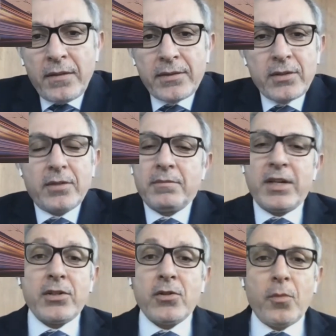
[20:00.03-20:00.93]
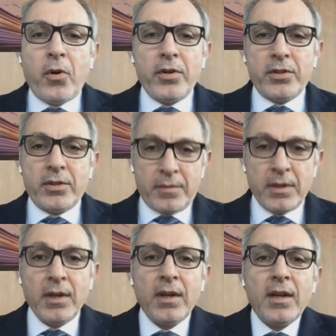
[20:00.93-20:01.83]
enough, so there's no point.
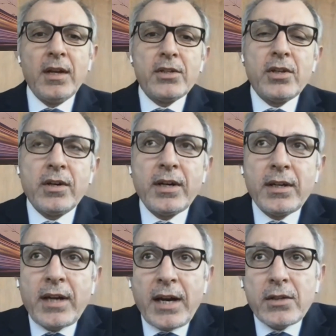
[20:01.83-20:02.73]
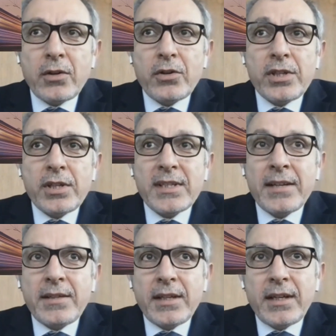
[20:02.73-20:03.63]
So Kars Logistics
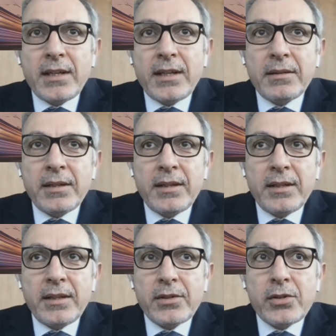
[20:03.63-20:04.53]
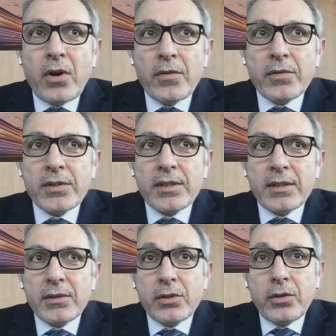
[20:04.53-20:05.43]
Center
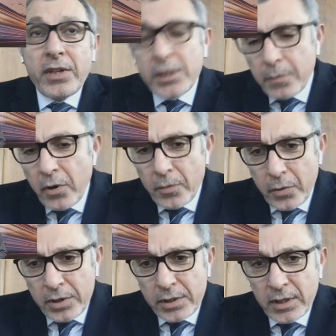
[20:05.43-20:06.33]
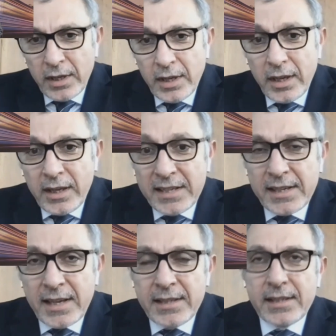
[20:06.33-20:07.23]
serves to this purpose in
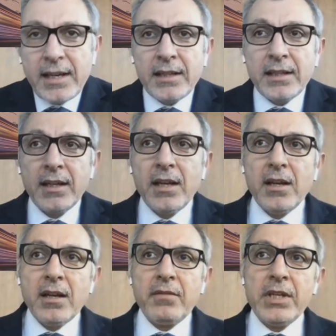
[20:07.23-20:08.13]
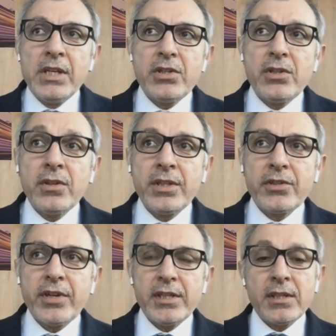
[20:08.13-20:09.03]
a sense that we need to
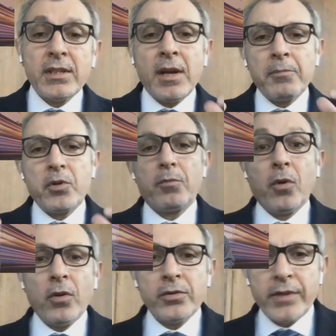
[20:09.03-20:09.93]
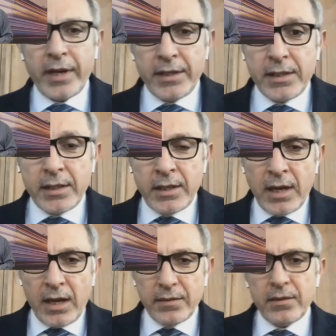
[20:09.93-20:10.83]
increase the number of block trains in
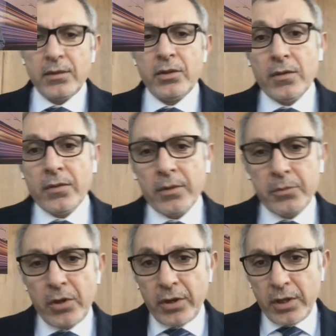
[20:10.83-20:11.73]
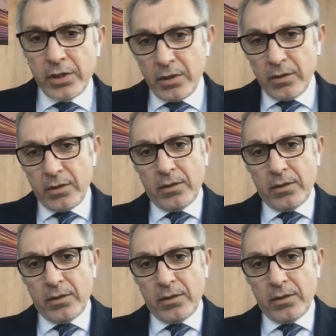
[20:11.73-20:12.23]
and out, from Turkey